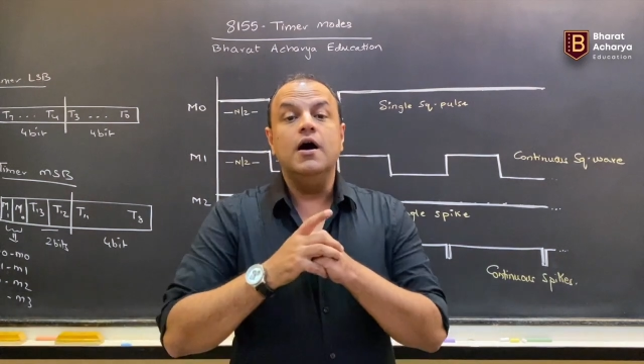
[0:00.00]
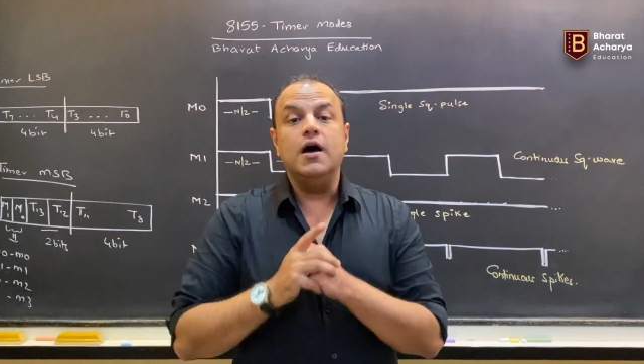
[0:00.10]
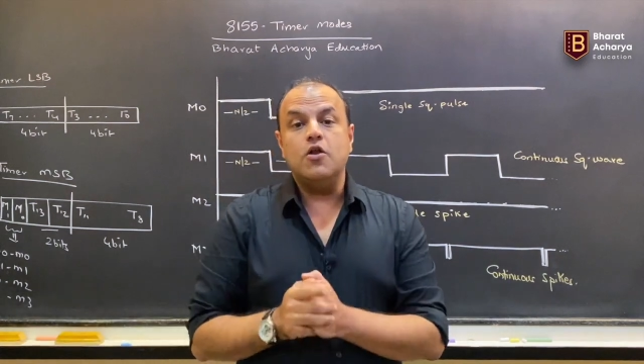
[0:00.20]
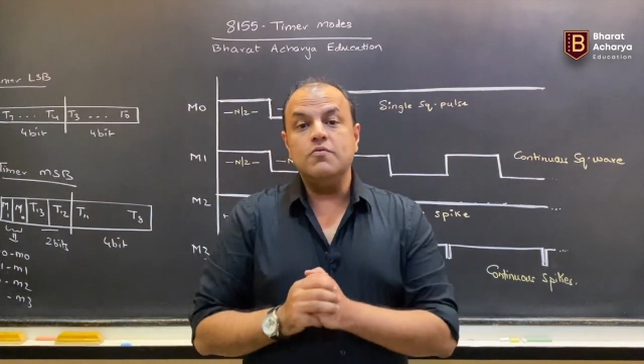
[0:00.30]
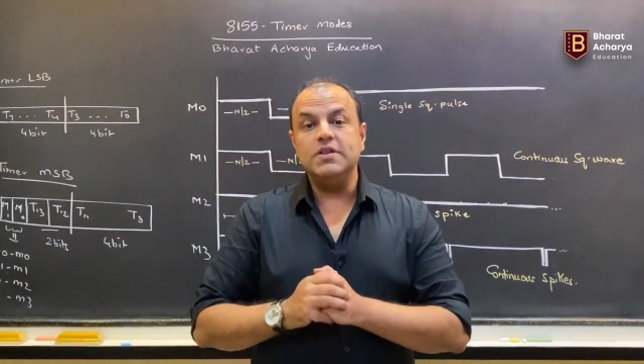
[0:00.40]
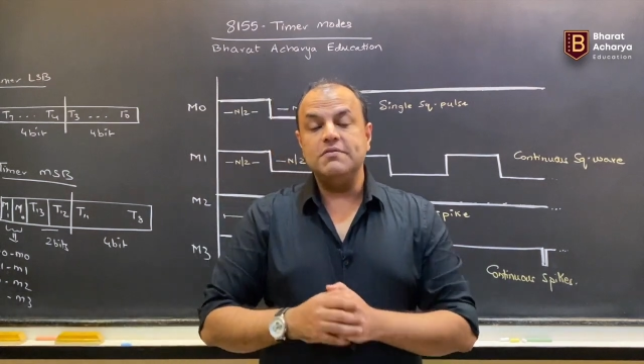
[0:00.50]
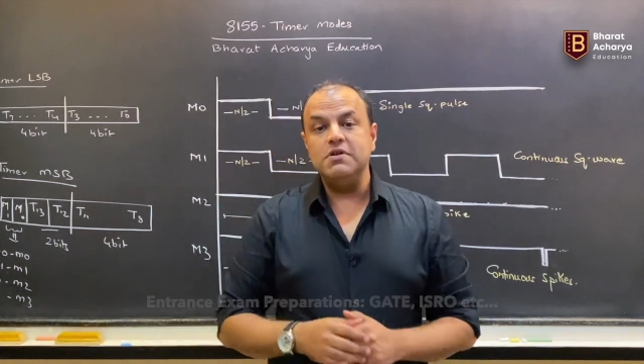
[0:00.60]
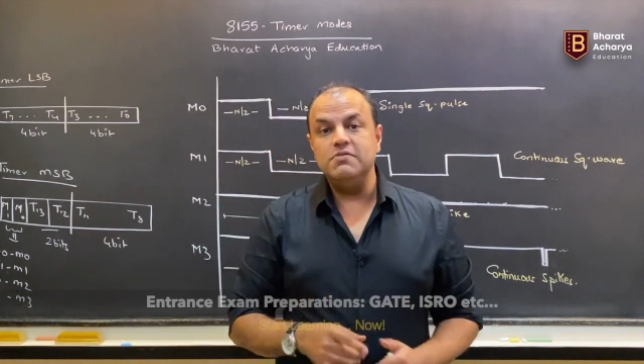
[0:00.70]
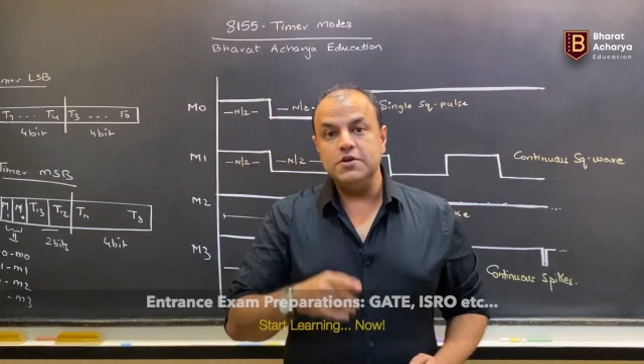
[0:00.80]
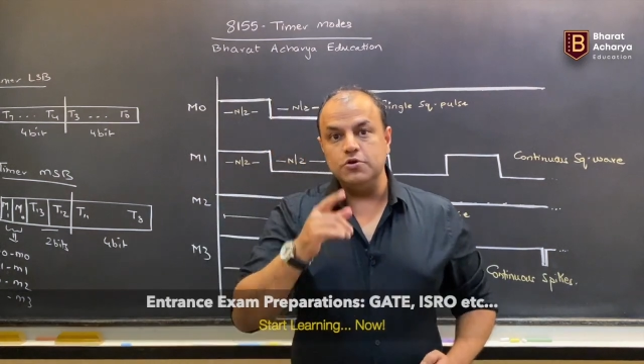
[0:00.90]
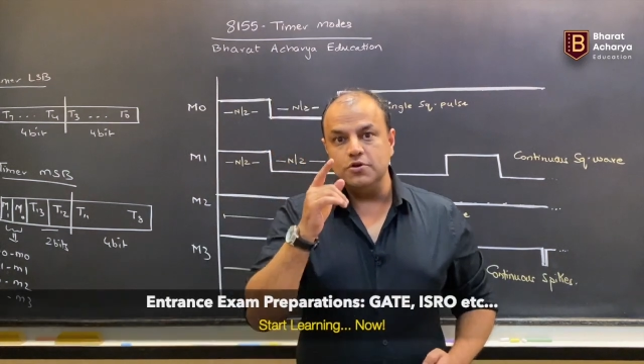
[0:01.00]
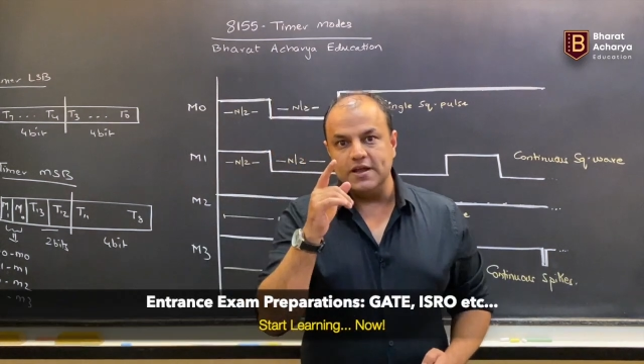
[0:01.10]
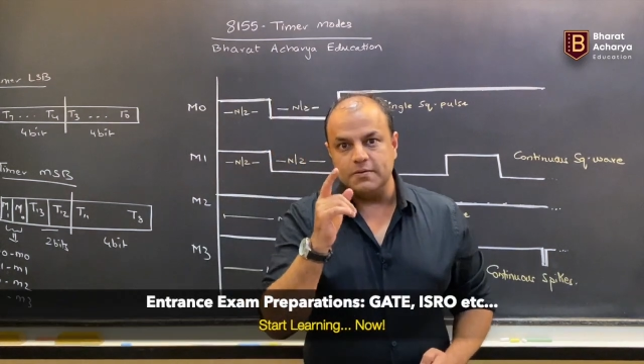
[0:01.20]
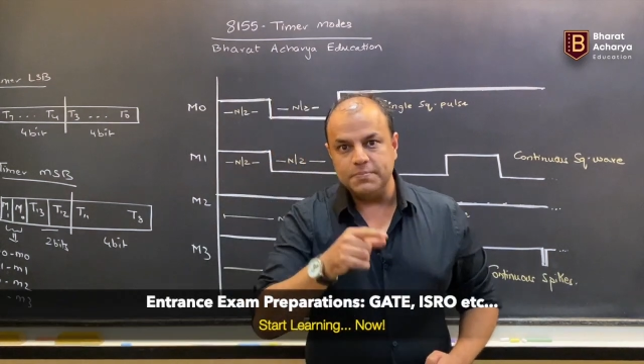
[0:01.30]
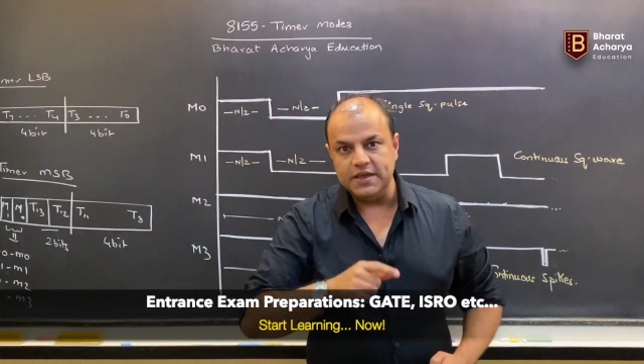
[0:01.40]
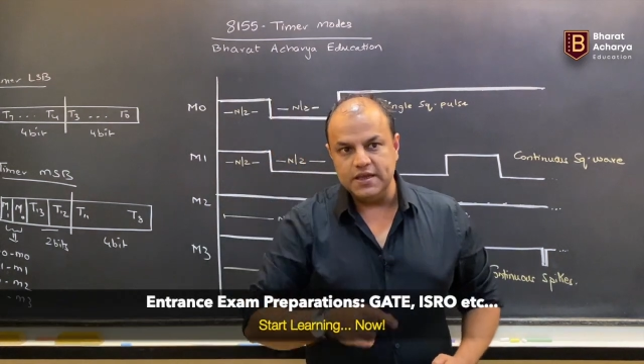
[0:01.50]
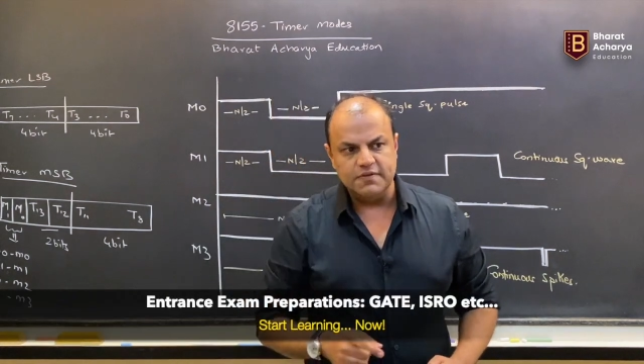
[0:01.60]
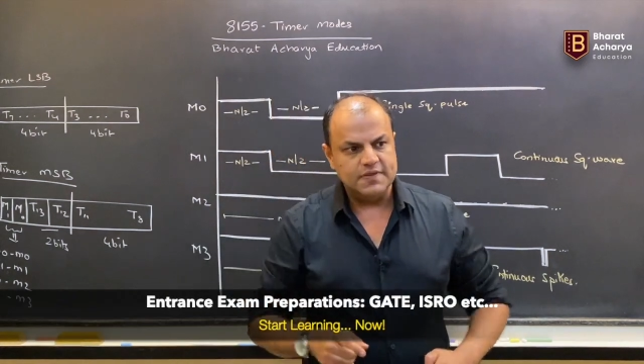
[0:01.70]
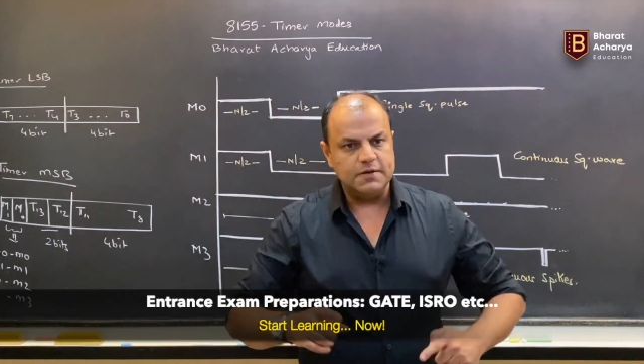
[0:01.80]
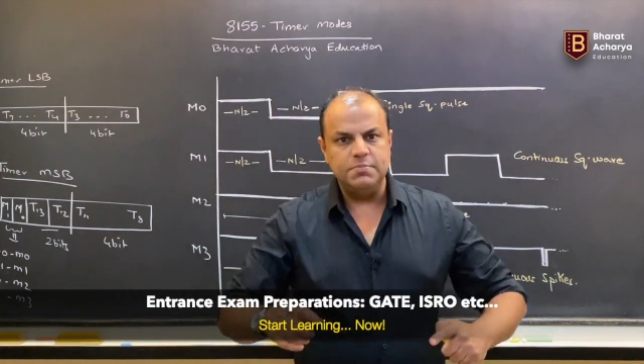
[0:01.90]
Along with every video, you'll get a
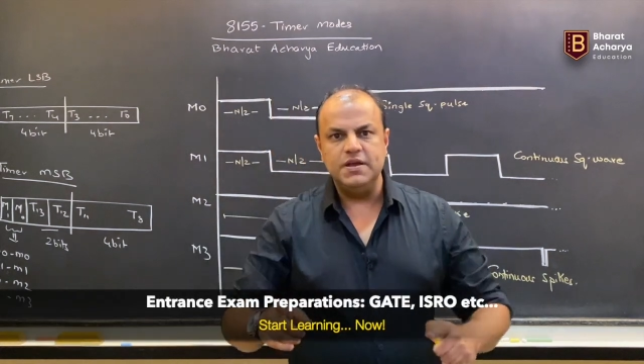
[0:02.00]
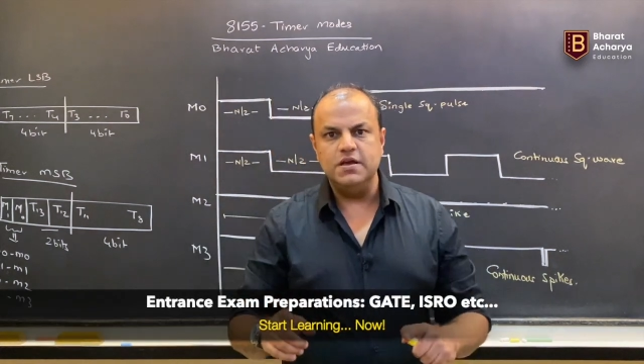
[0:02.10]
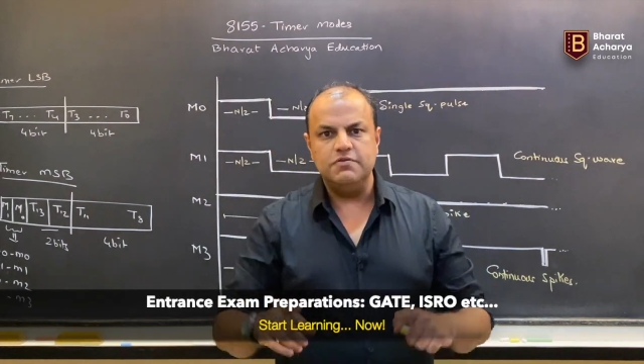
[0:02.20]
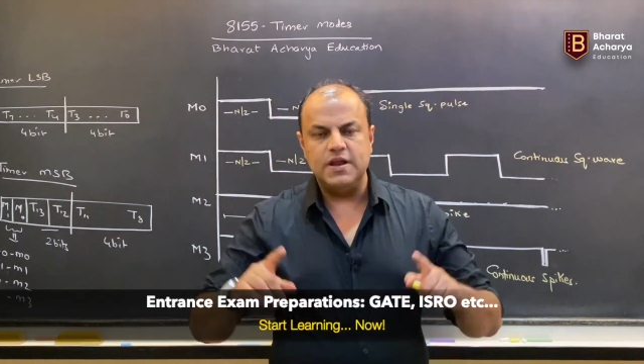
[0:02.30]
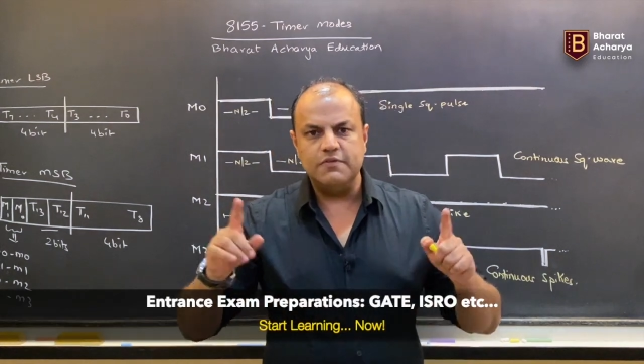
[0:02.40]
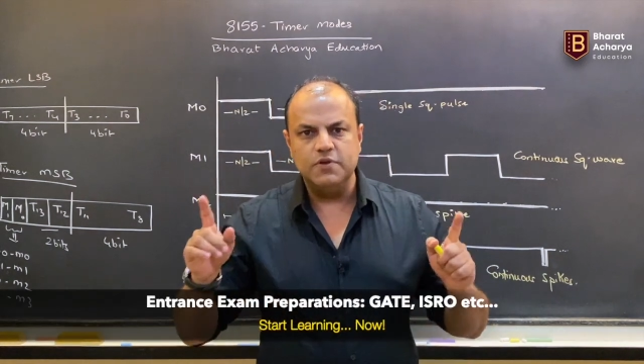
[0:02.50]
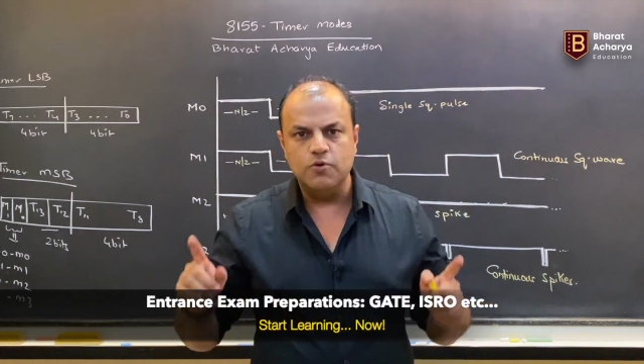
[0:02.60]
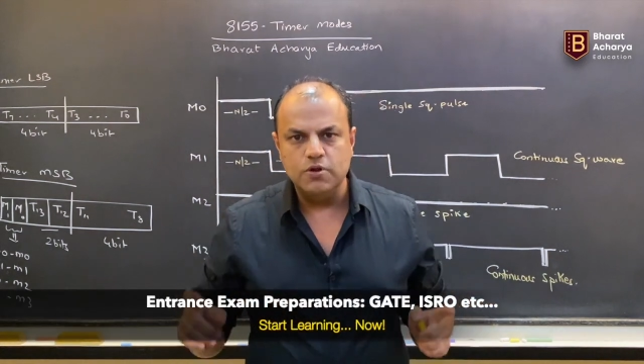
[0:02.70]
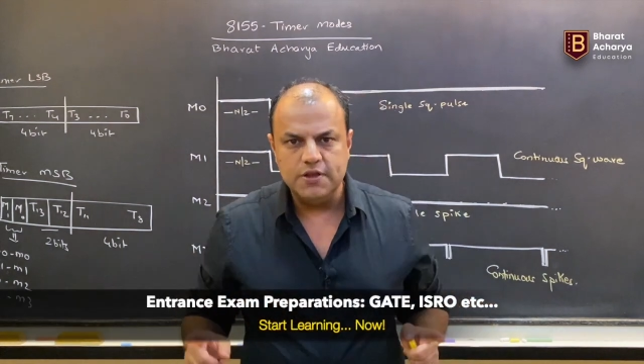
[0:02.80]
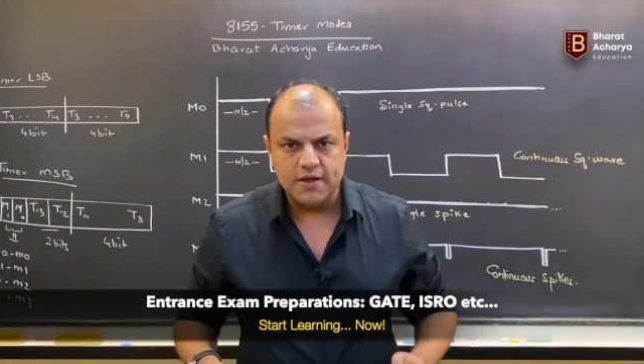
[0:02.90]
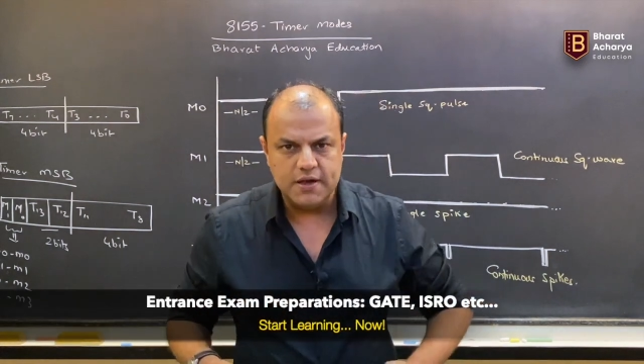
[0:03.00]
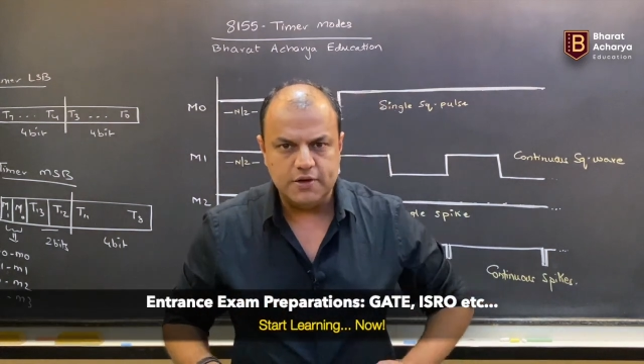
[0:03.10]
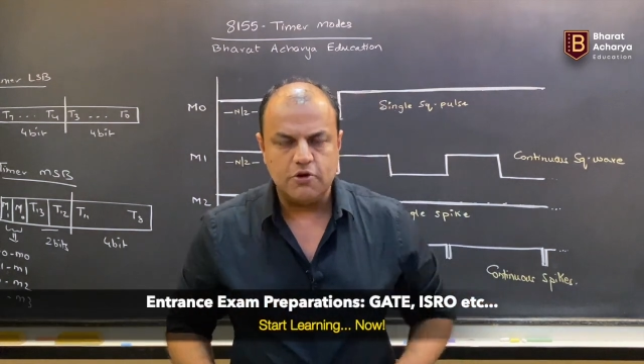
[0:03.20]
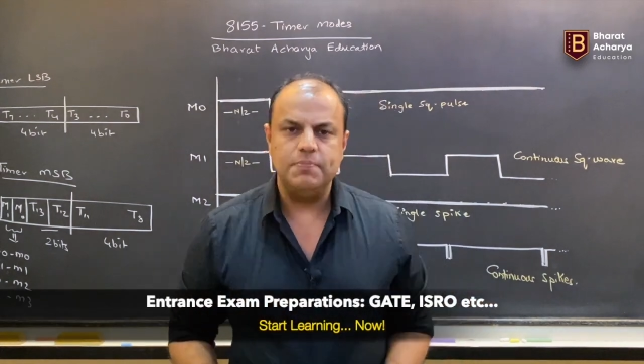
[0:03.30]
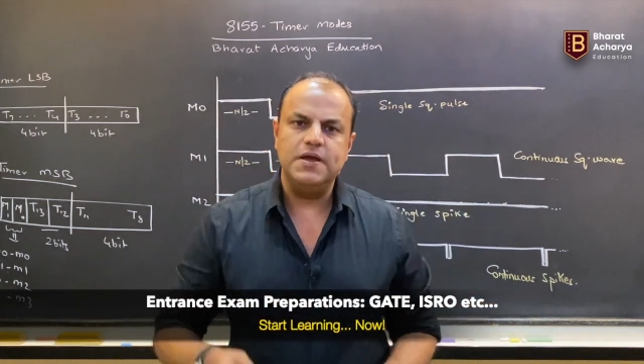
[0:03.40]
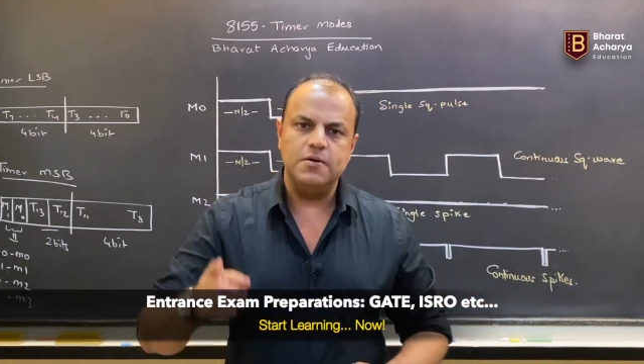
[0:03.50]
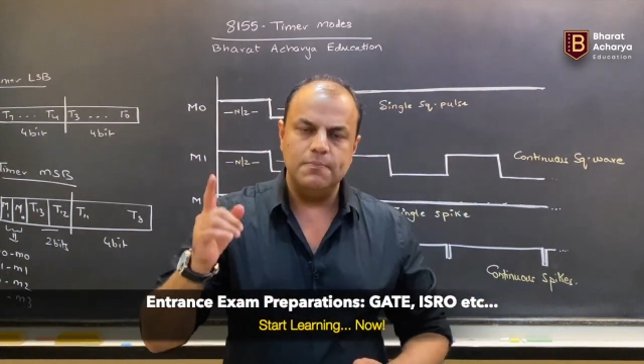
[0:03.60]
PDF. That PDF will have the whole theory topic.